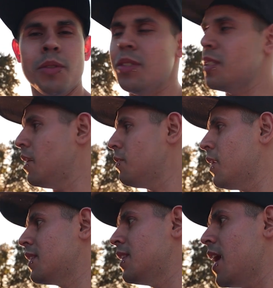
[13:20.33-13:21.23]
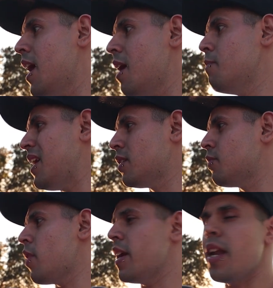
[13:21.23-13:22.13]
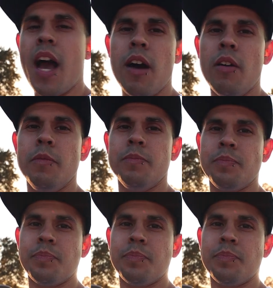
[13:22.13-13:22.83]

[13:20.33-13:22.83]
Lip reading: or stuff like that. As of right now,